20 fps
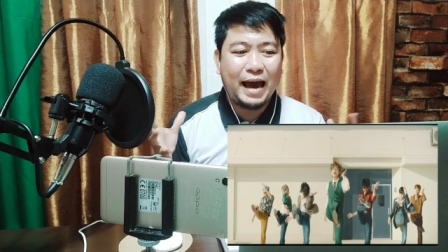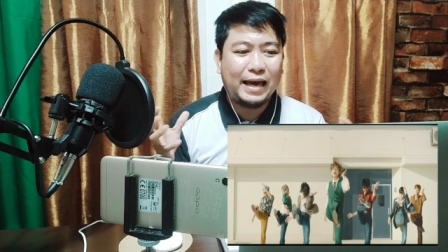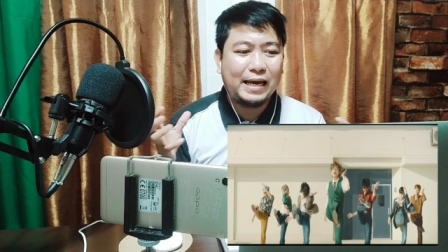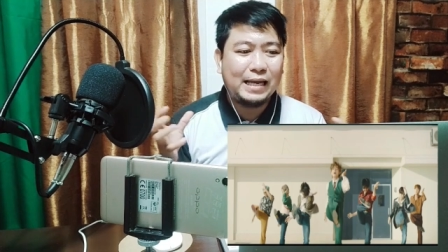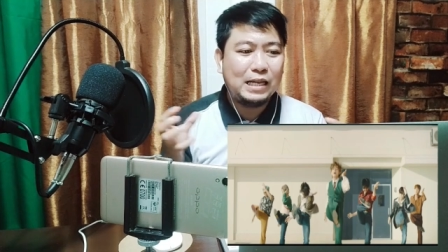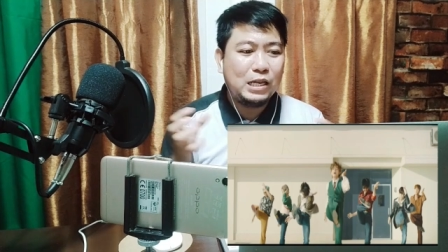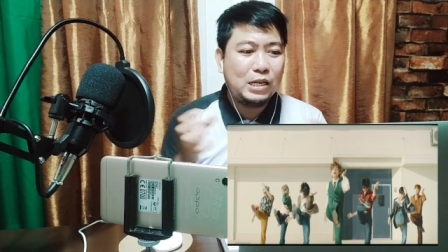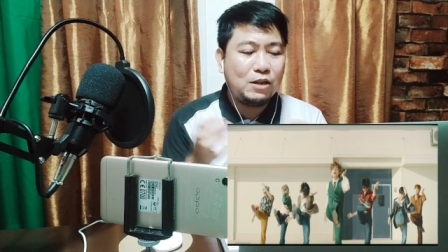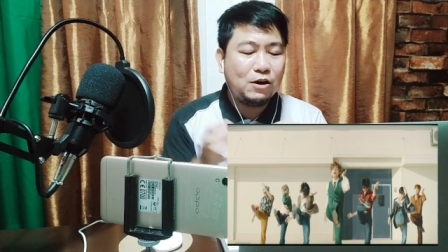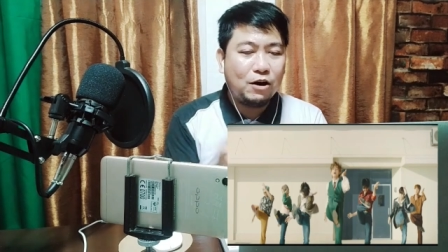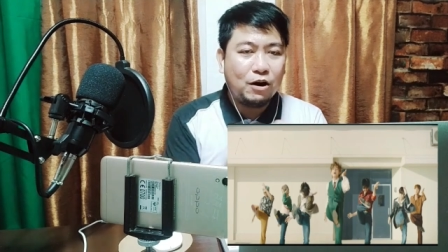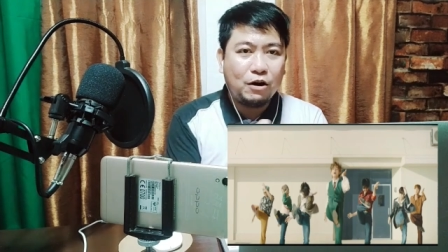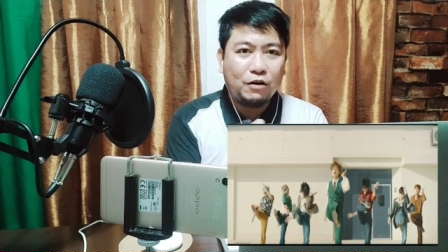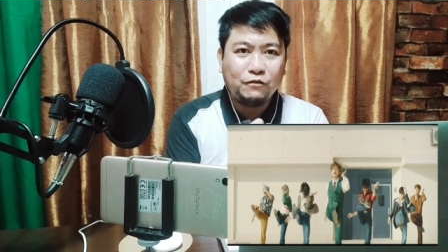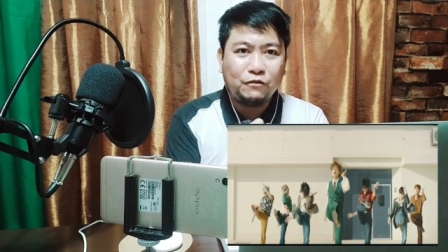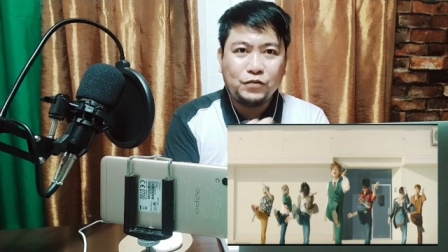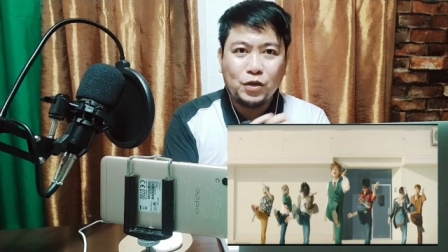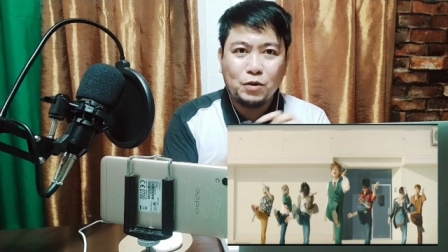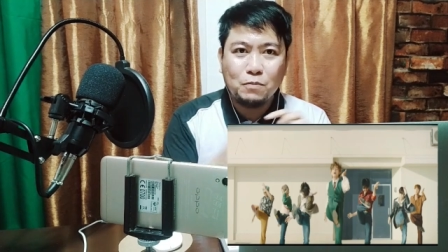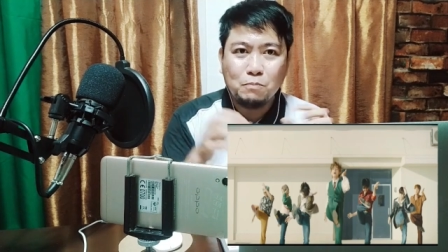I
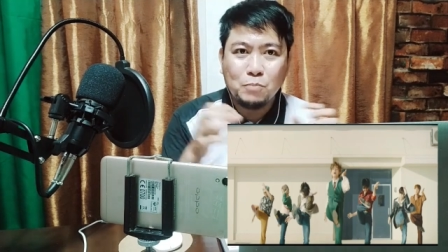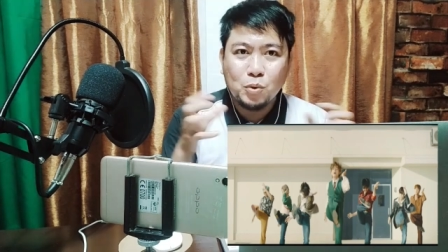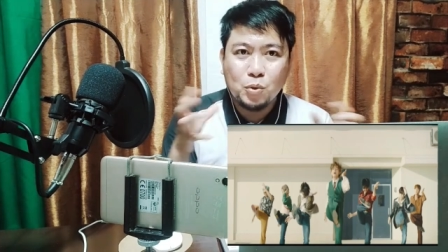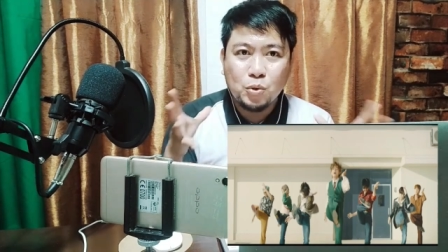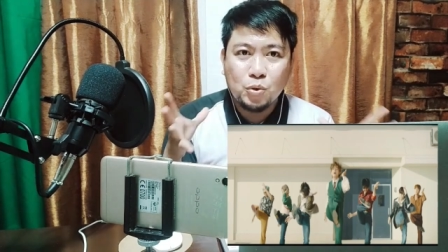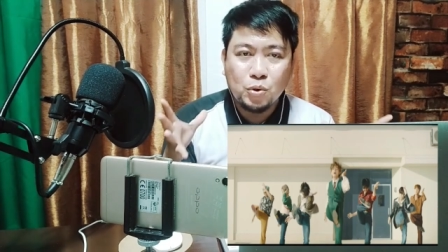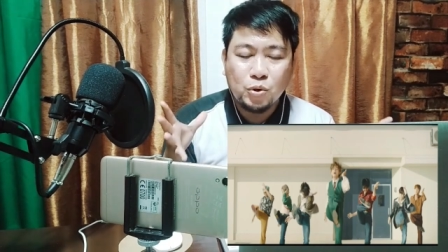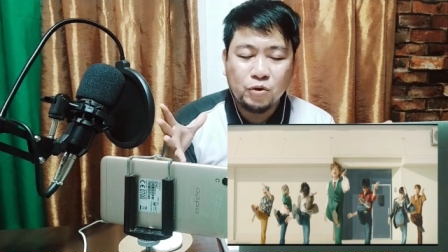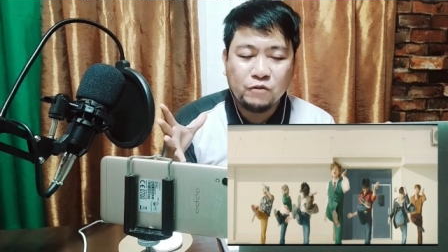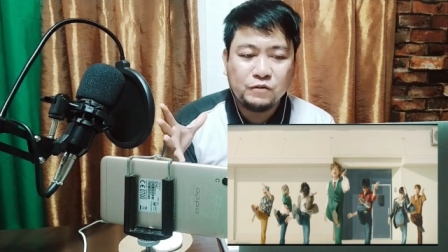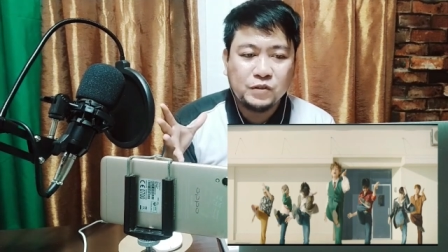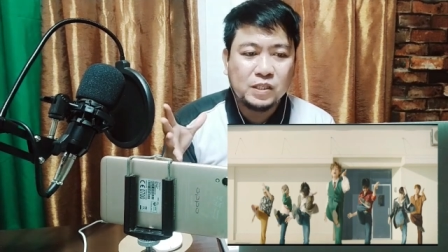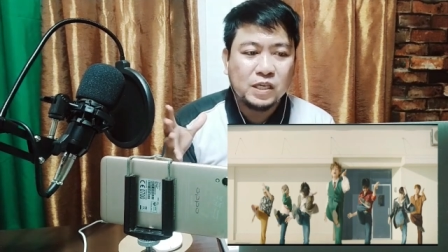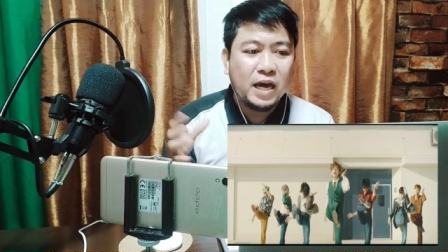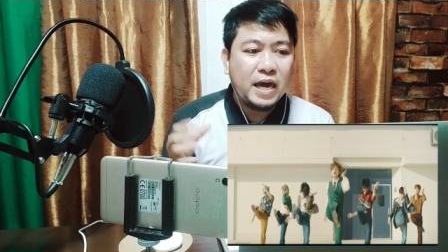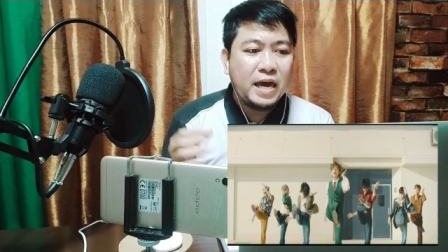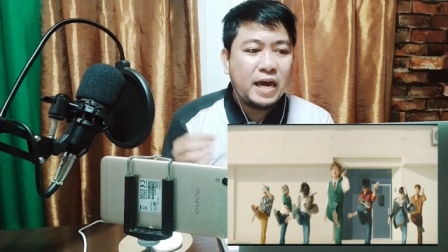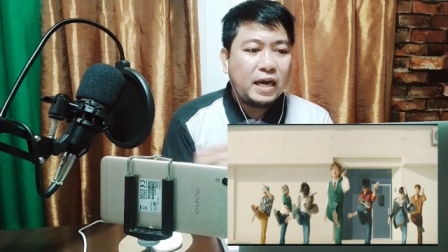love the moves,